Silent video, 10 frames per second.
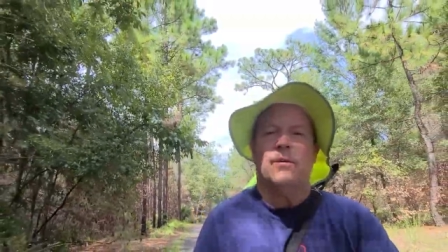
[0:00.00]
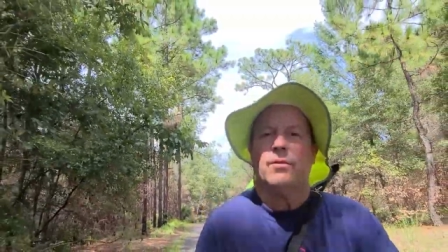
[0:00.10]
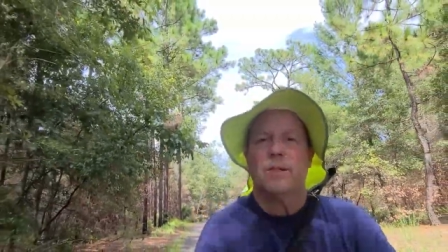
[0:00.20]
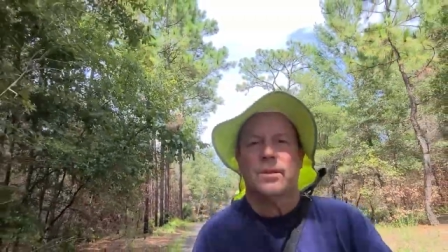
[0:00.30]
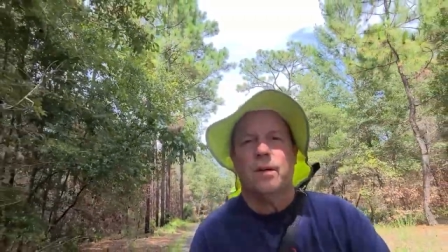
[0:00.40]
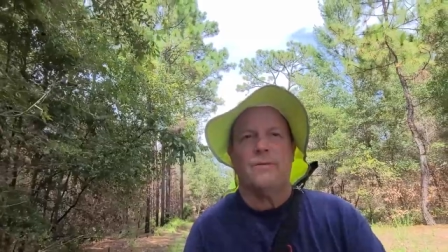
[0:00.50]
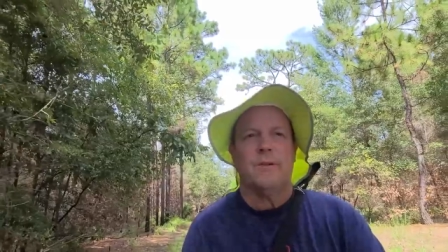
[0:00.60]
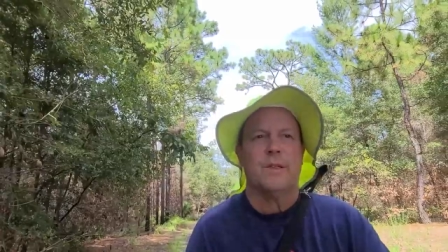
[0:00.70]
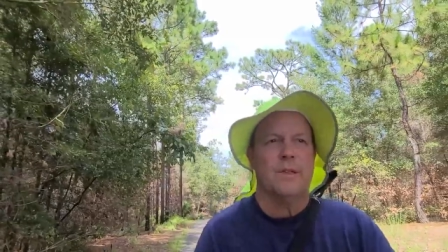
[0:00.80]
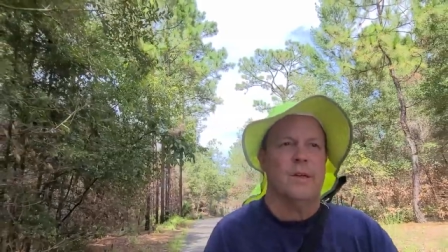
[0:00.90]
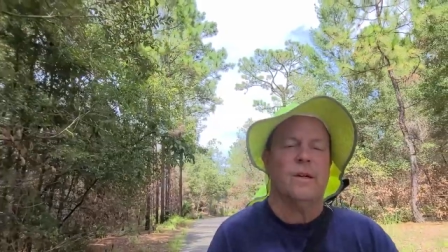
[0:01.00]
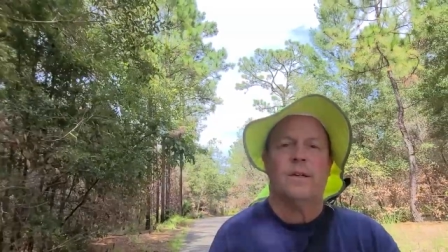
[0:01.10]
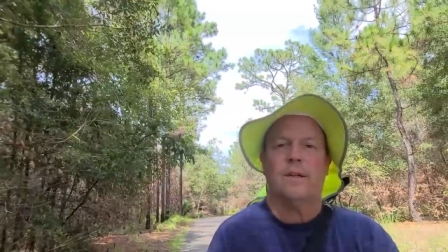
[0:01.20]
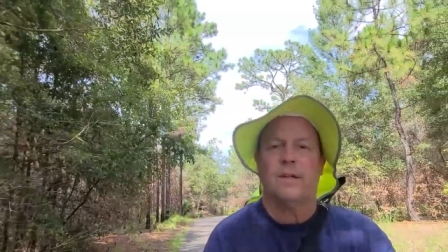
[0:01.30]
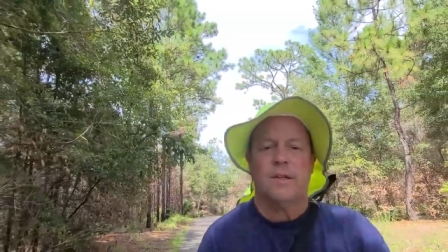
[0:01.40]
First off, let's uh,
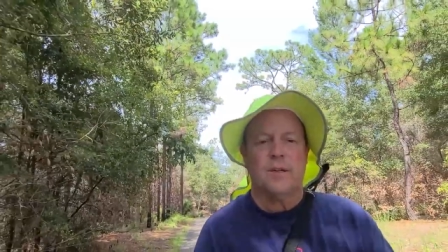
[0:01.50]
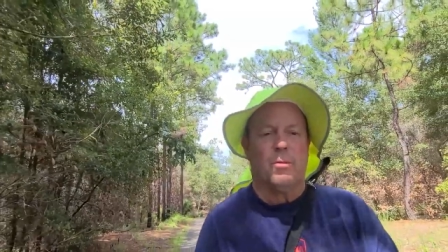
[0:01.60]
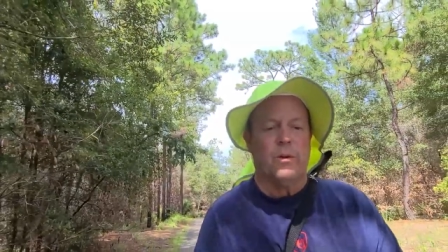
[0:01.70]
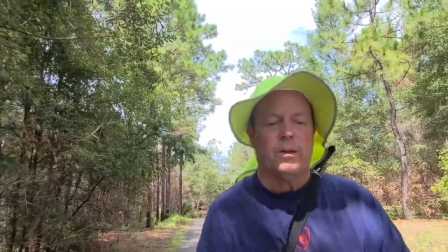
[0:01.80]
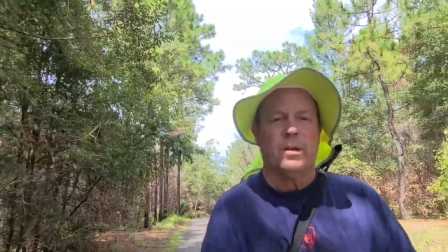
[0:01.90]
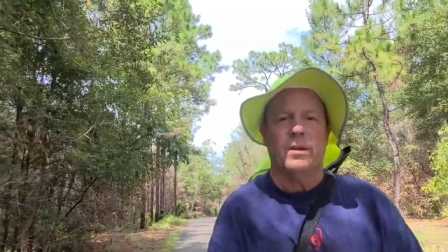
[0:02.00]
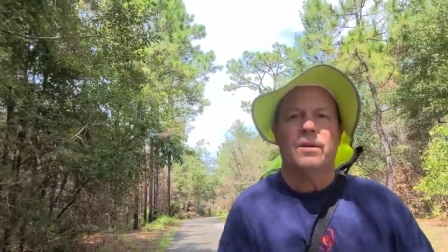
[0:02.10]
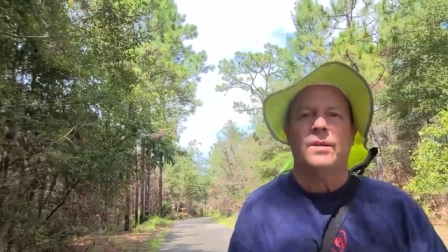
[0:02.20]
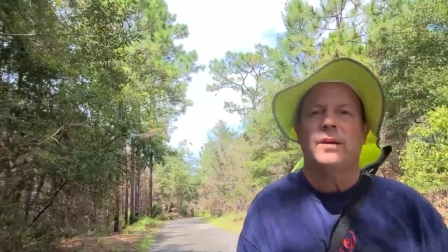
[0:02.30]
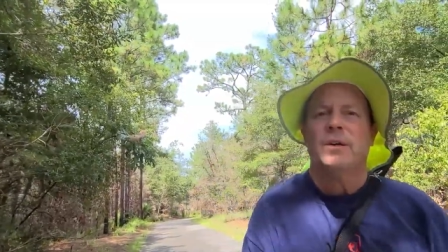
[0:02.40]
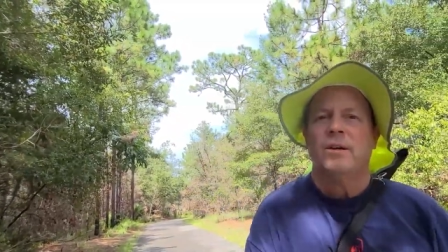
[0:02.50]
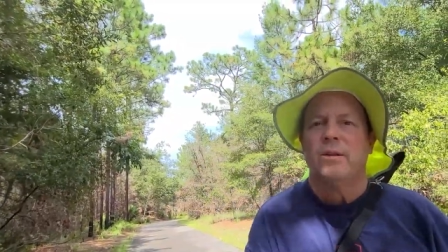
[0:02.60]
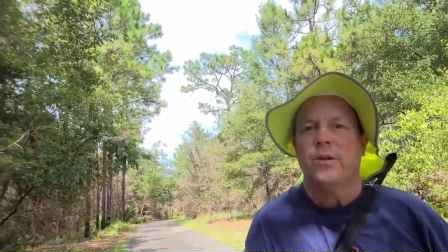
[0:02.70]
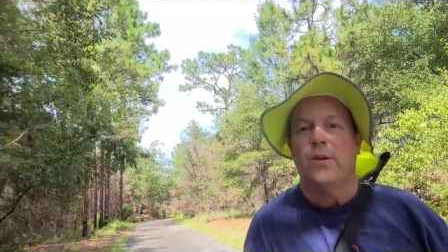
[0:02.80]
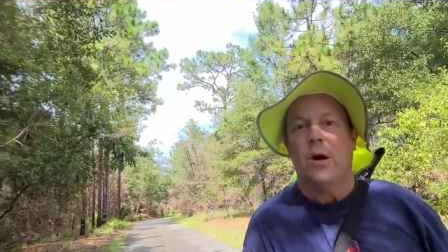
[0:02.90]
let's exploit the
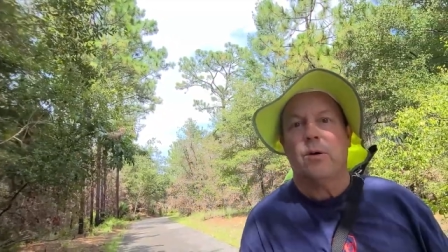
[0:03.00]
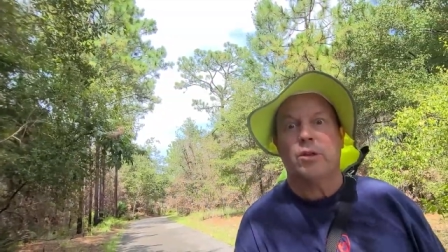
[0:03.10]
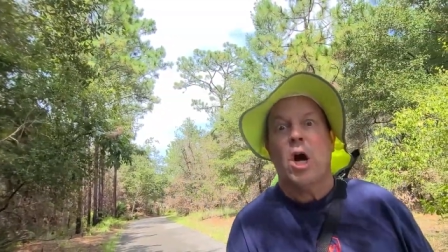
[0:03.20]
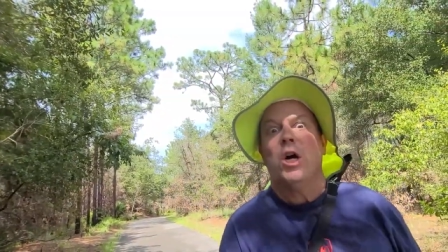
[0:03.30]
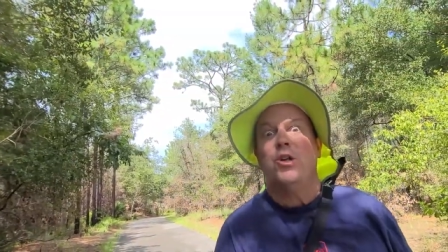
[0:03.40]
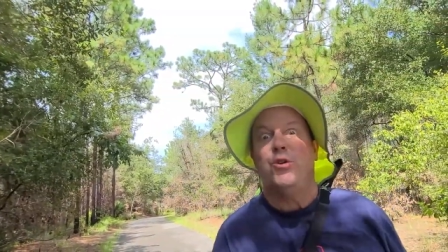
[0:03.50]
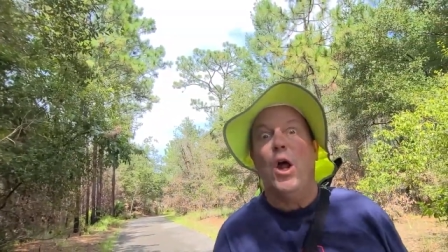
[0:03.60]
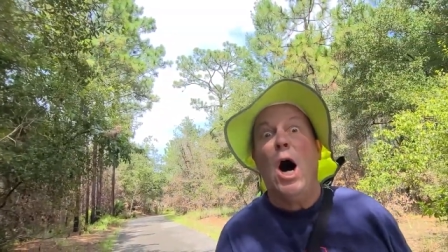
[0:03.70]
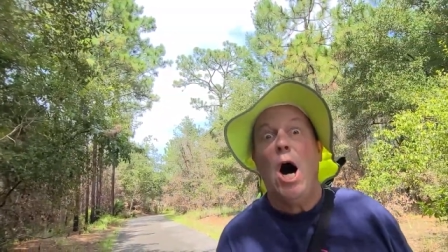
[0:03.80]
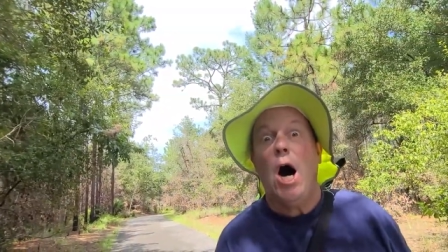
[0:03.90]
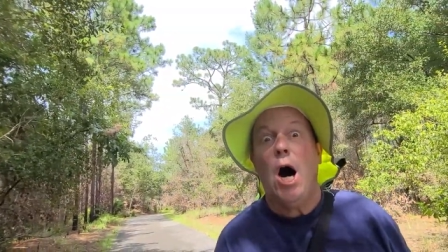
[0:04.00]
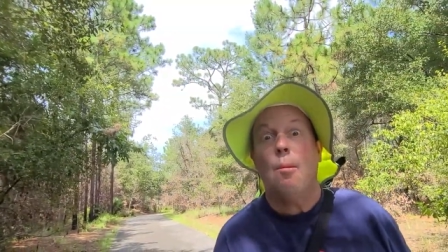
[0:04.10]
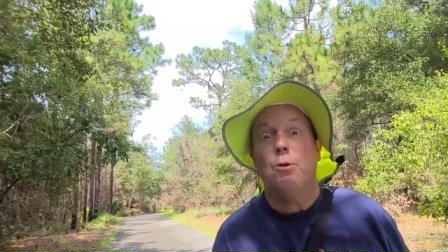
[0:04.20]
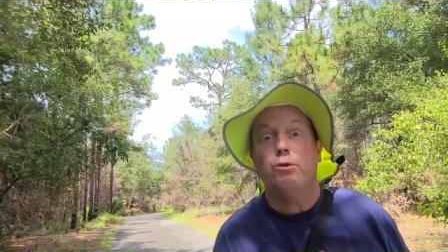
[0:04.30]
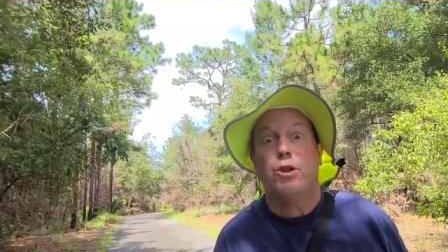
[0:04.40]
the dog
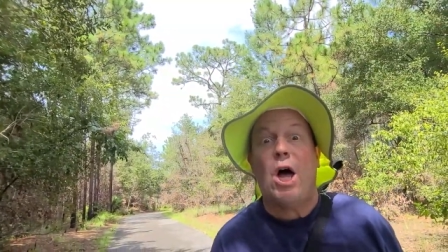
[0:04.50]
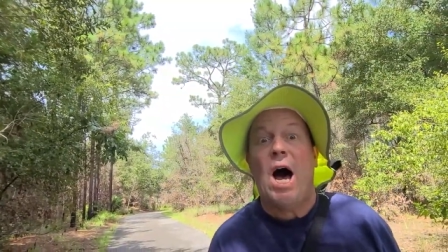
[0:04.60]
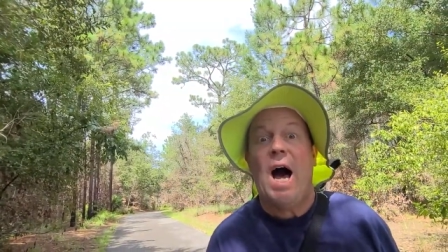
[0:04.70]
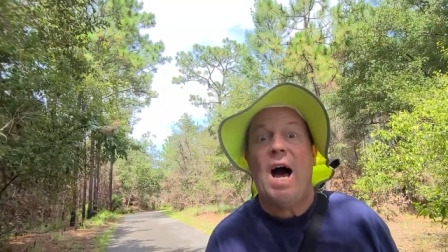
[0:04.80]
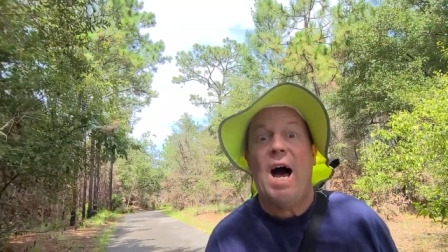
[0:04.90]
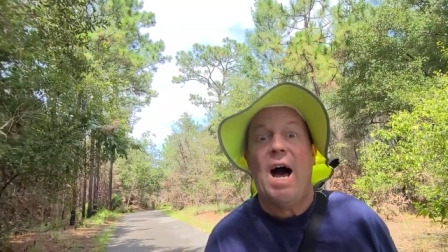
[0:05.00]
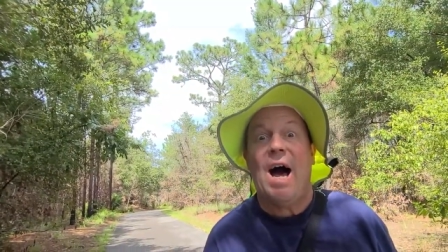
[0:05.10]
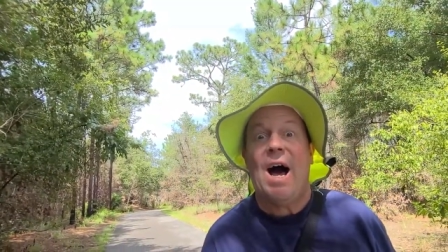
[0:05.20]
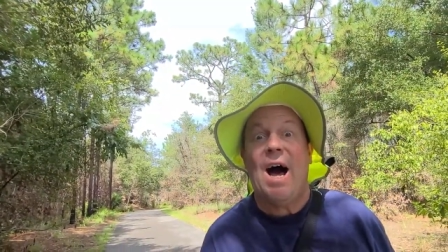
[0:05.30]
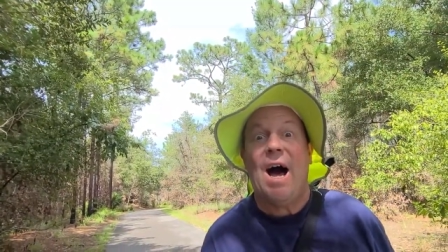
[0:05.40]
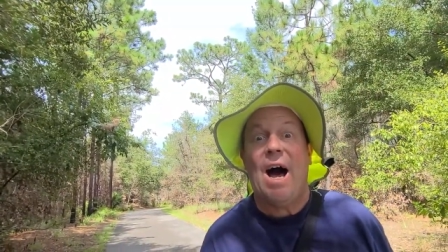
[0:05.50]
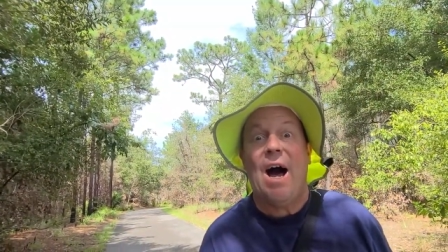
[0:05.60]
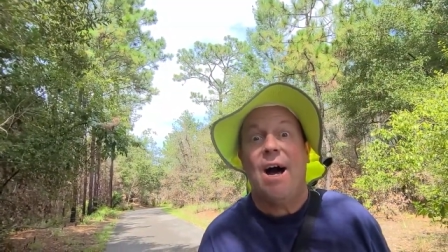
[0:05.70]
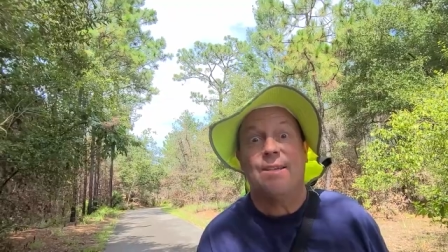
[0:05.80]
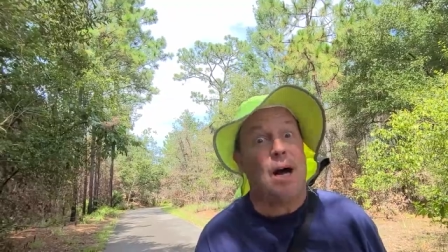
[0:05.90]
da boosta
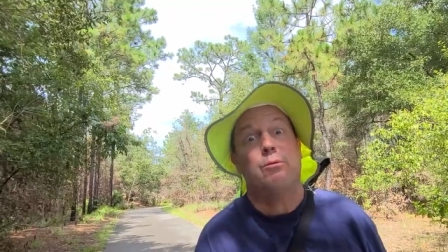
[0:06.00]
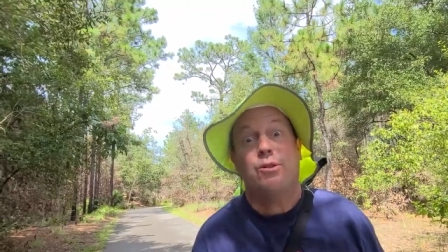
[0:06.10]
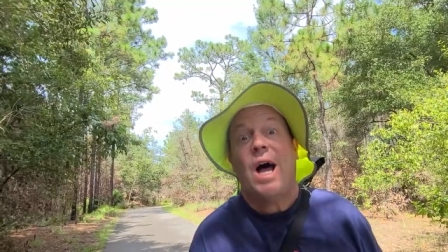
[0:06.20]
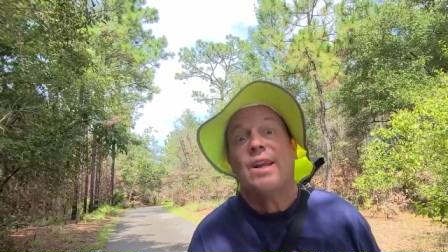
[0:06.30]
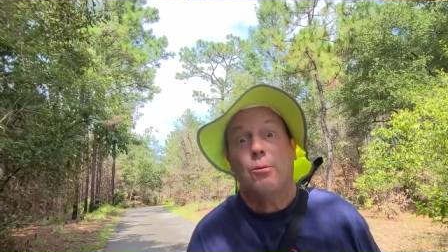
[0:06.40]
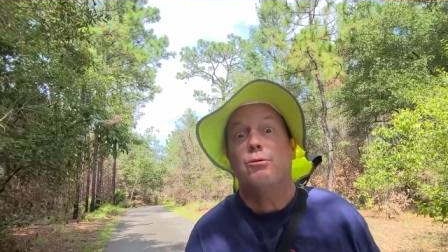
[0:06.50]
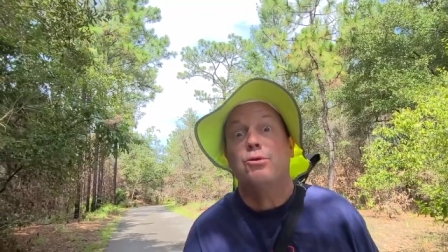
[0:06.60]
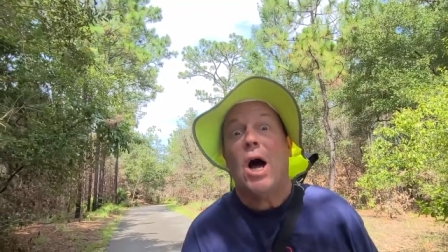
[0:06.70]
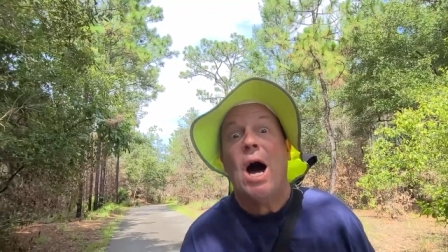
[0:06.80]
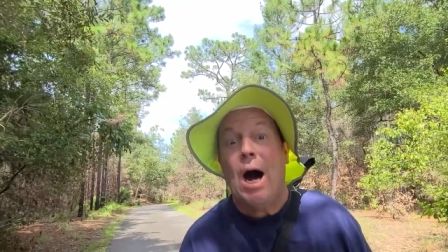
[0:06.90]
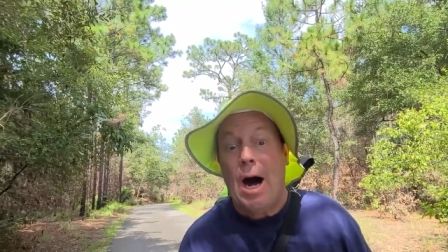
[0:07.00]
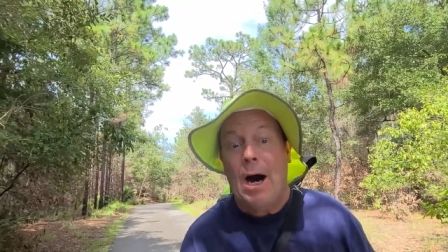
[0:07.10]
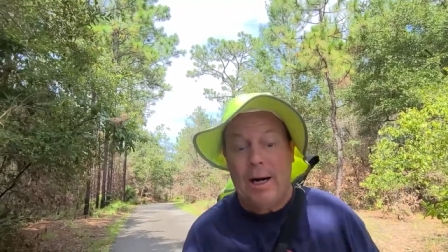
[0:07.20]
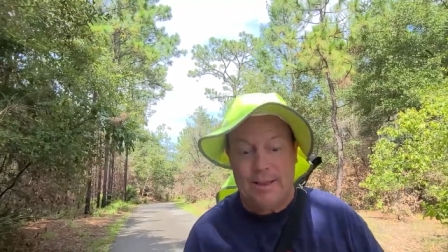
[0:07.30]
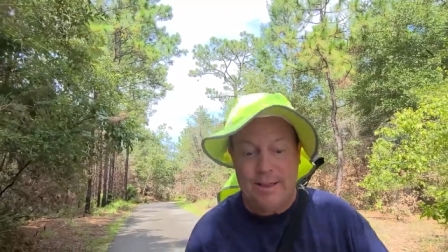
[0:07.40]
da boosta da
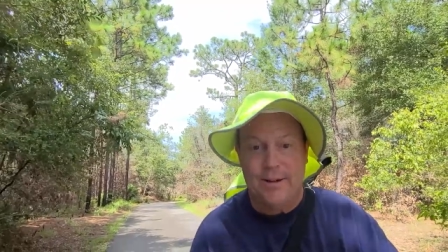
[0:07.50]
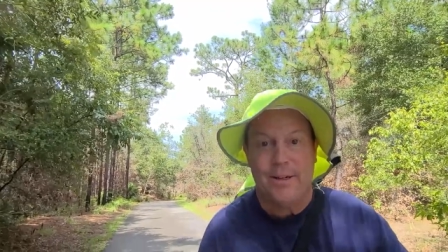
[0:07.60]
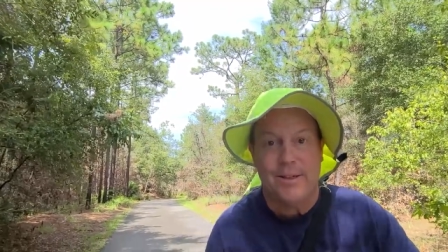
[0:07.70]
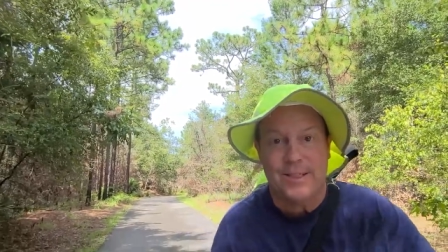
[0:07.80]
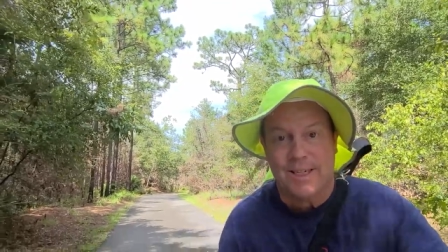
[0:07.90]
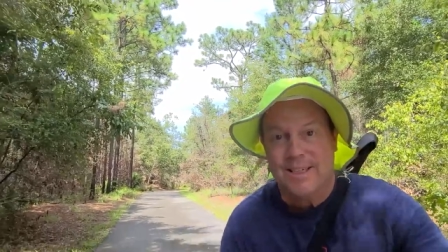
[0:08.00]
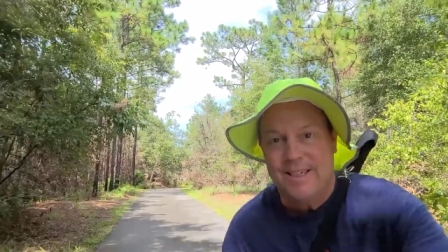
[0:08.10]
boosta. Here he is.